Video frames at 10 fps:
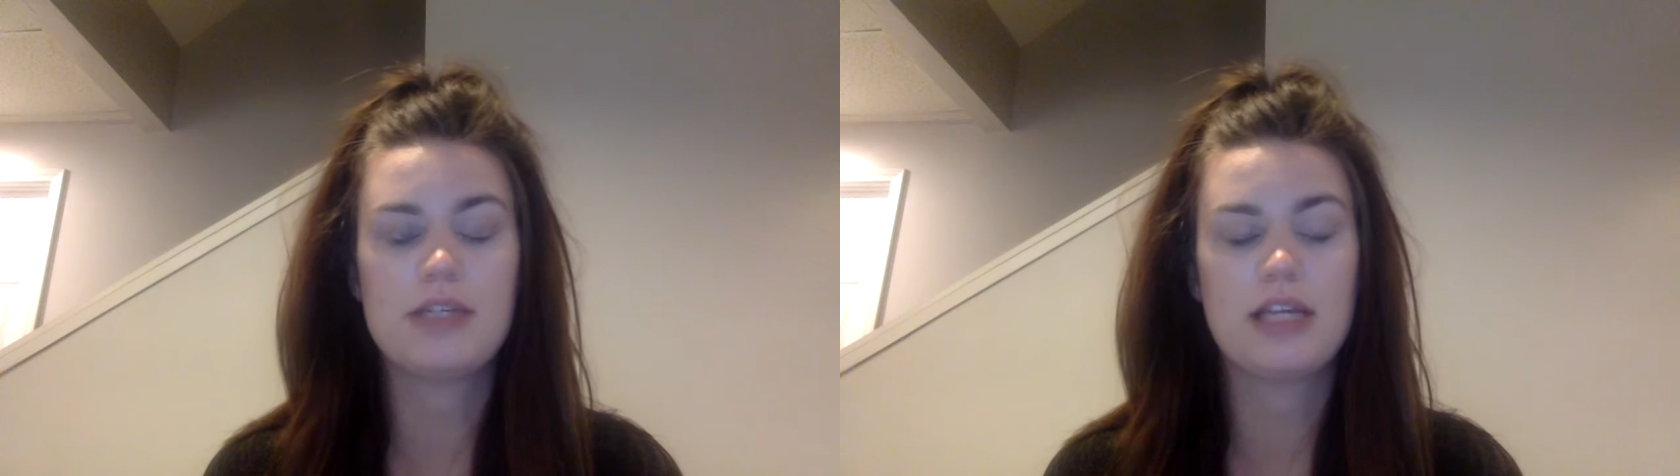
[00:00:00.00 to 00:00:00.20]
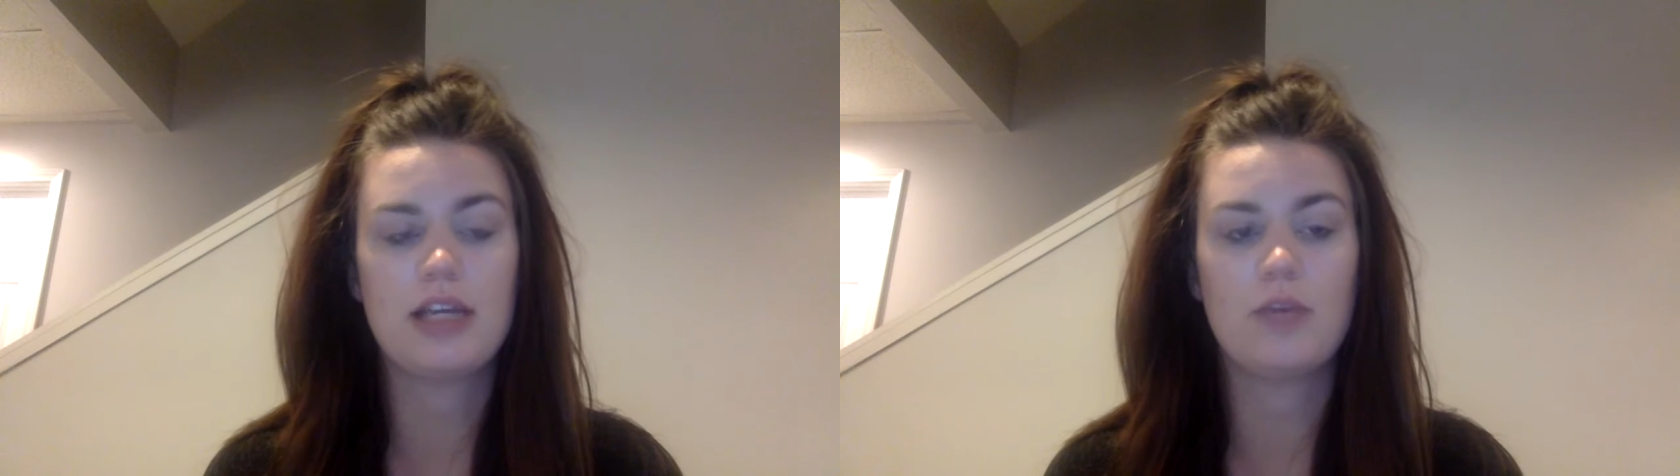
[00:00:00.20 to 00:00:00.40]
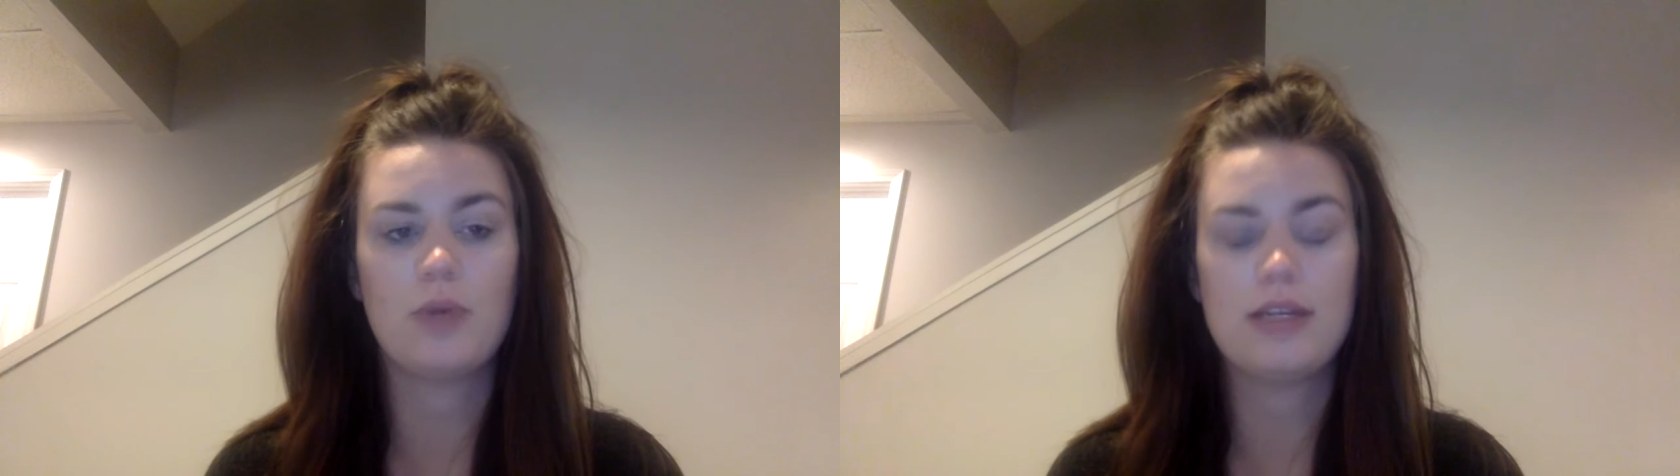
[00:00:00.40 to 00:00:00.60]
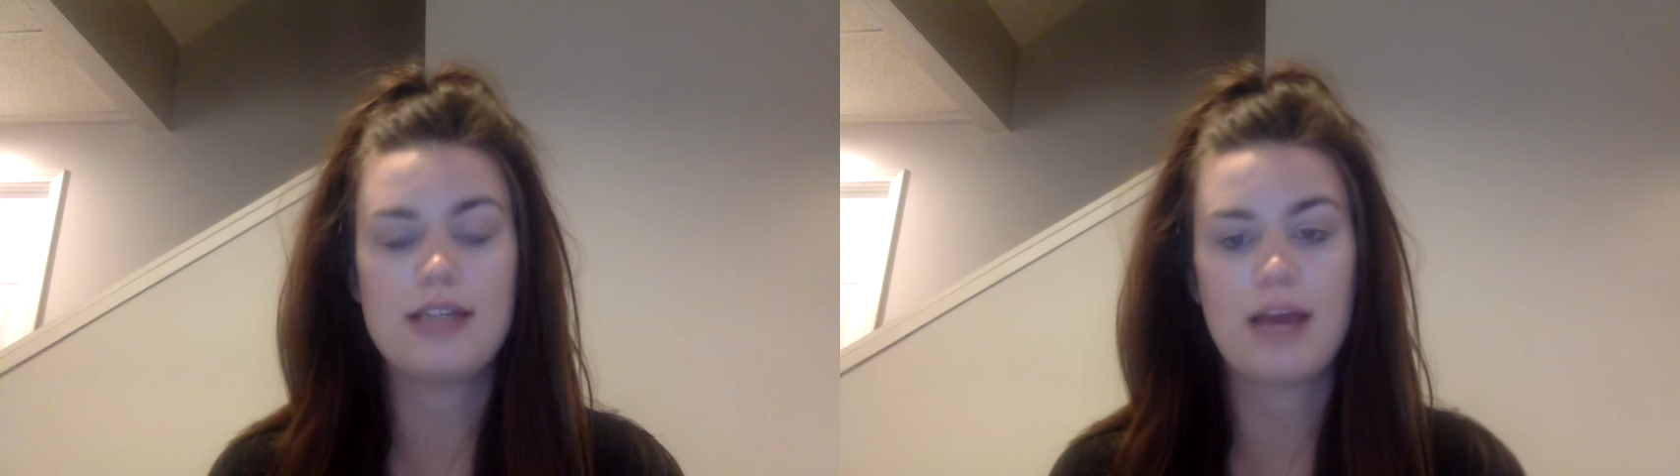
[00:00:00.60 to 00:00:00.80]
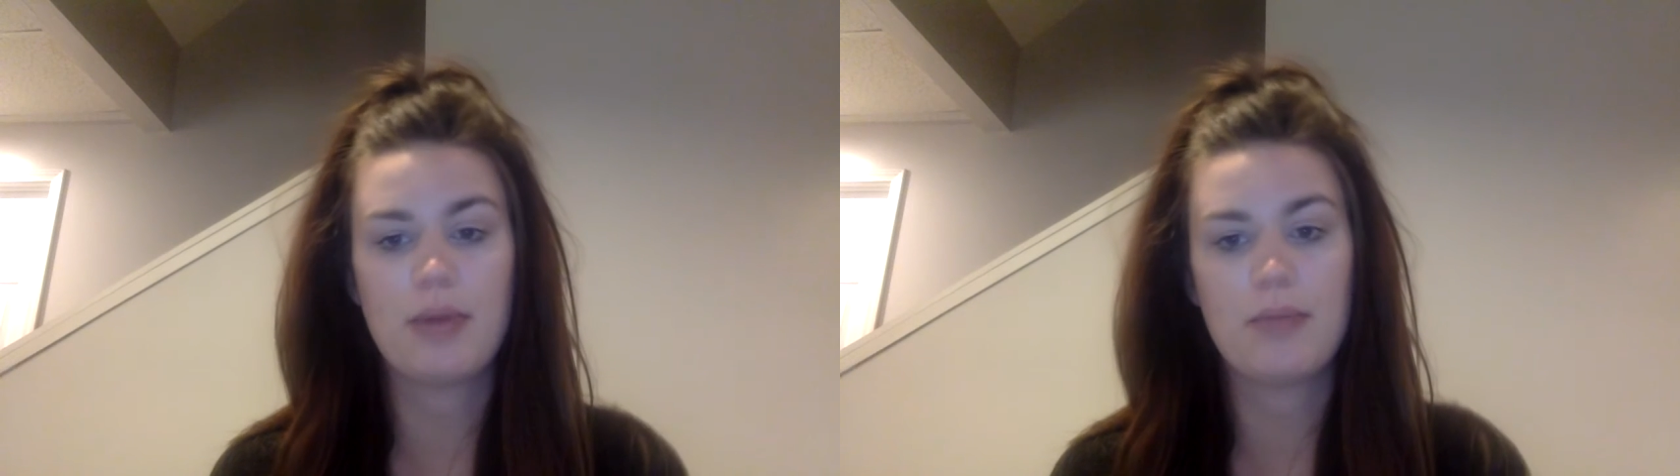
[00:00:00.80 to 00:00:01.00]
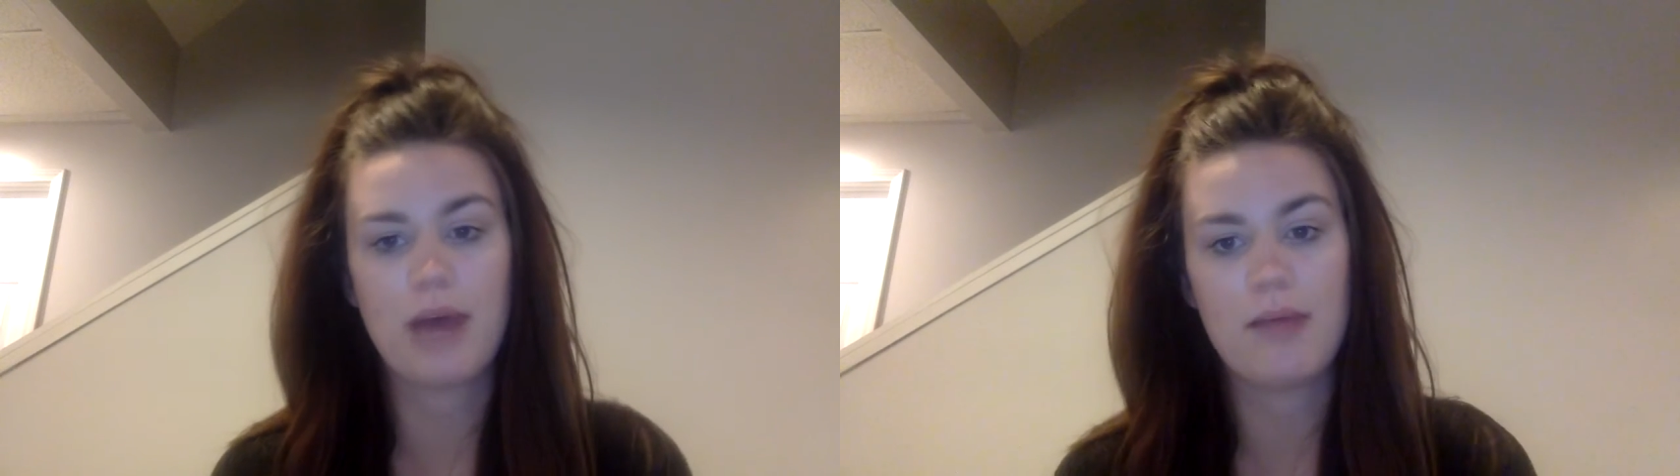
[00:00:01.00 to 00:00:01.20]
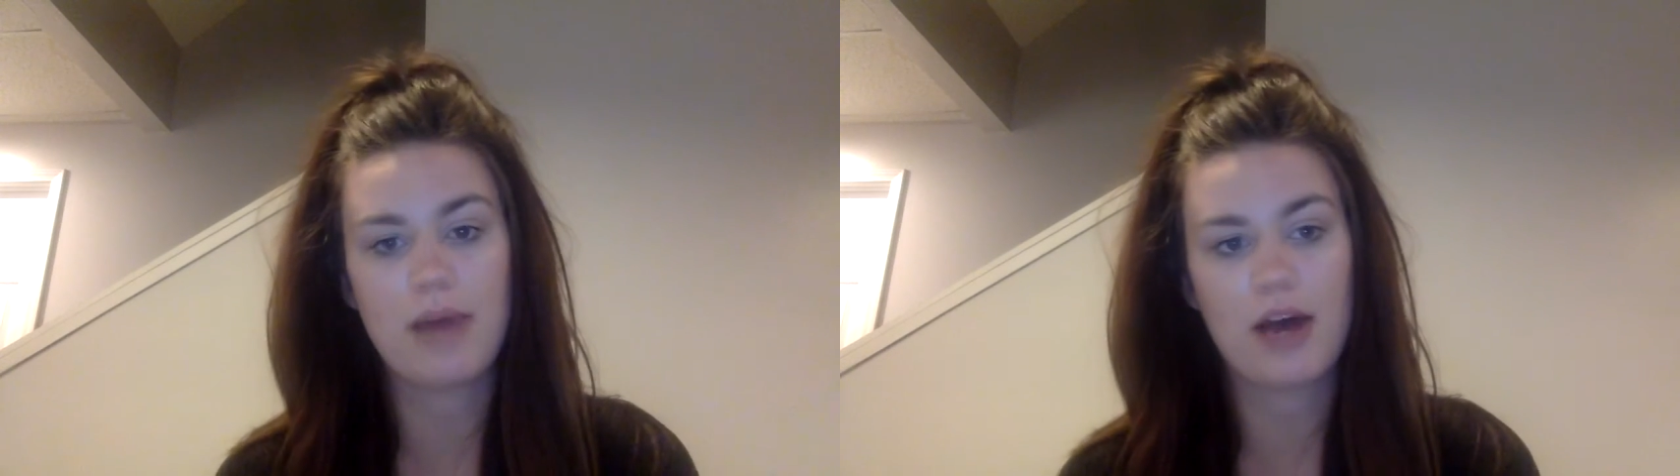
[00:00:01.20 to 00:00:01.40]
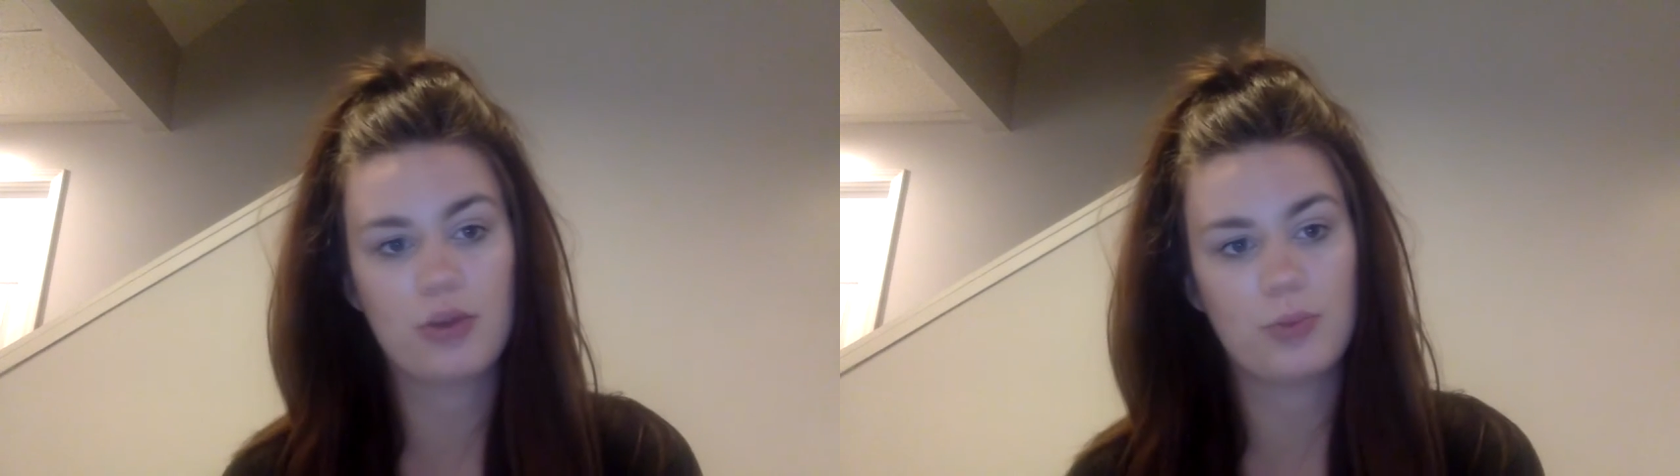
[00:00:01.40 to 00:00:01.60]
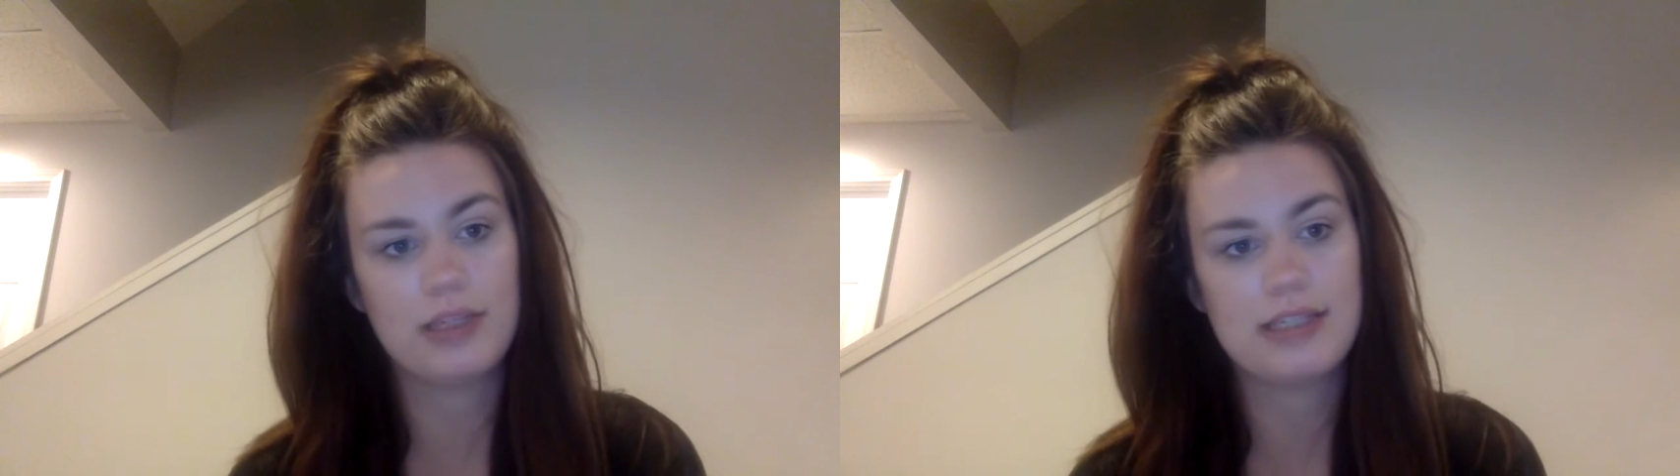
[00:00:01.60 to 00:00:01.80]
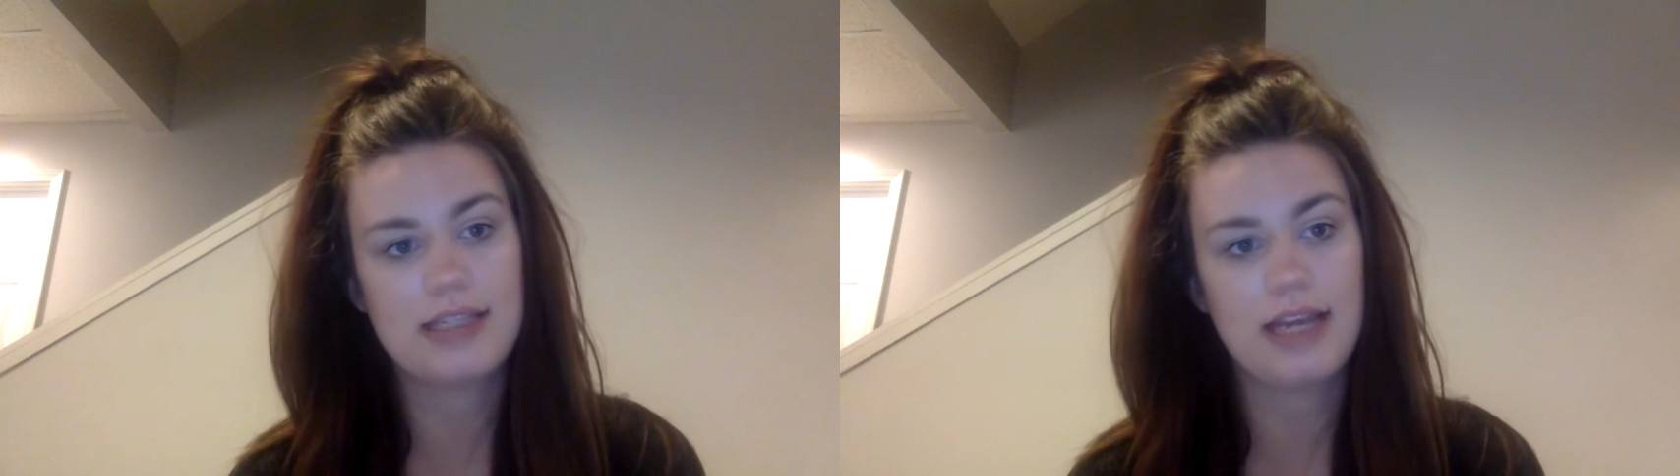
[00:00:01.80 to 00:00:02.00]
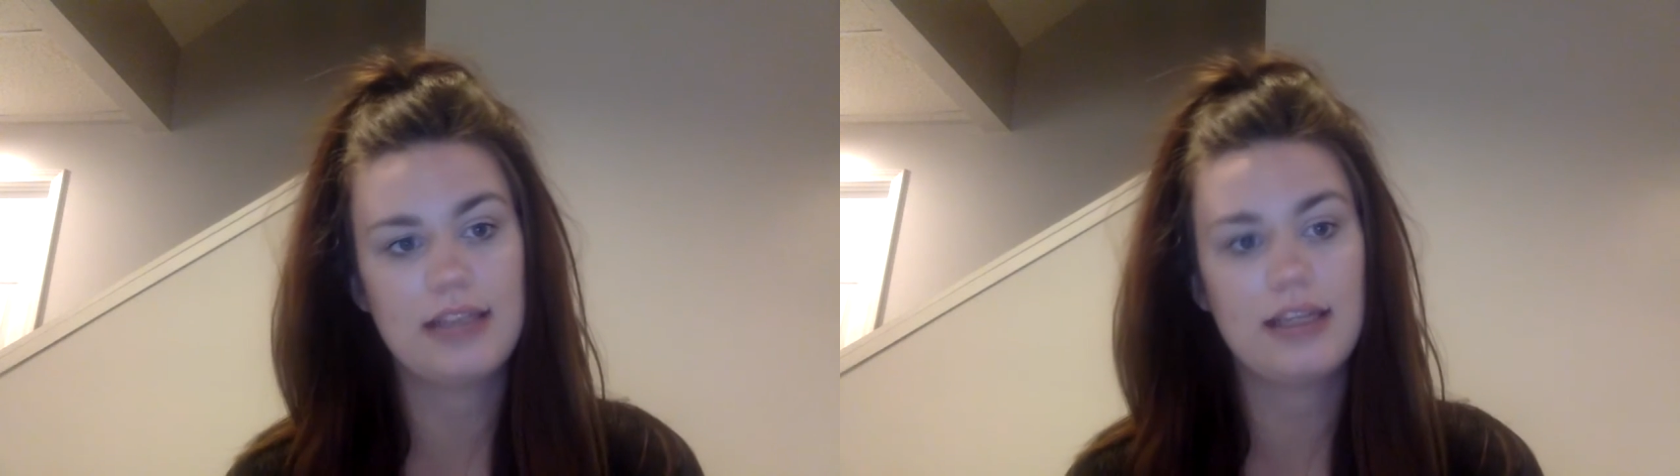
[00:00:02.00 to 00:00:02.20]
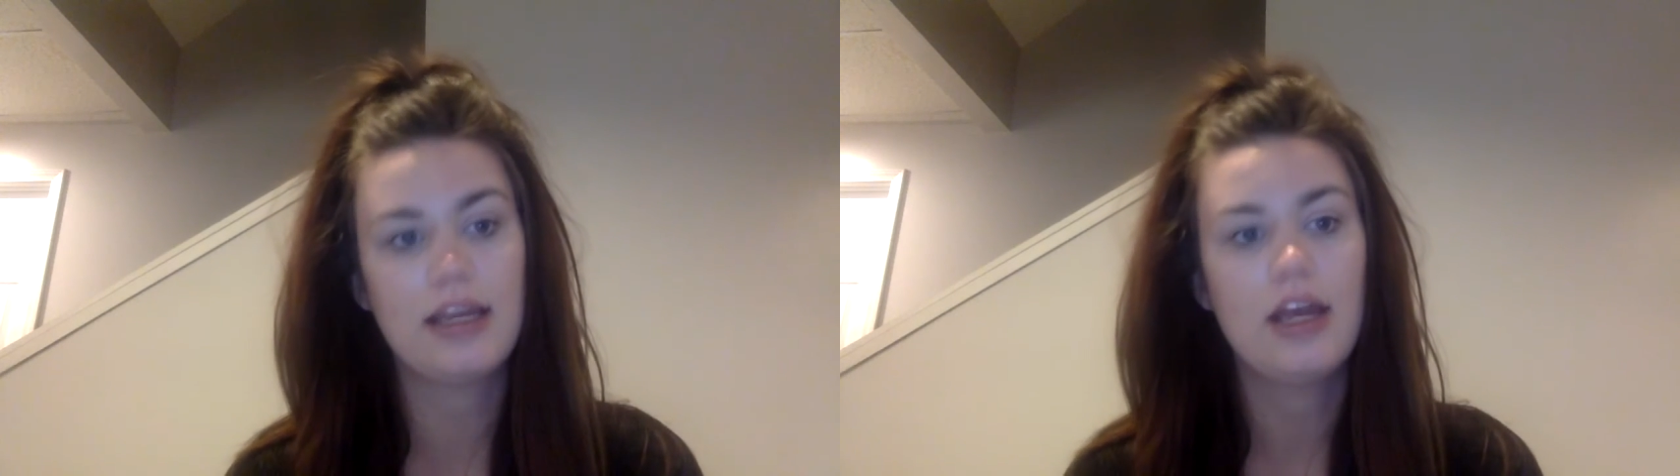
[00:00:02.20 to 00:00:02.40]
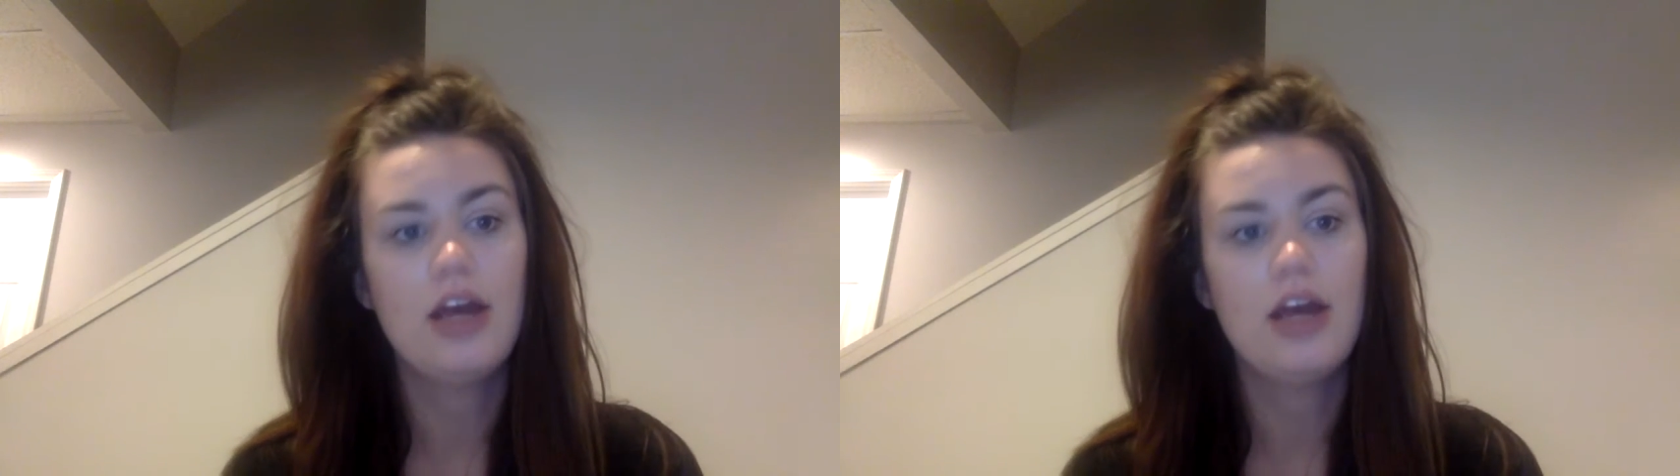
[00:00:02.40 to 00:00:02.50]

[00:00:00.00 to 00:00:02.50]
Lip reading: taking 1 tablet by mouth once daily,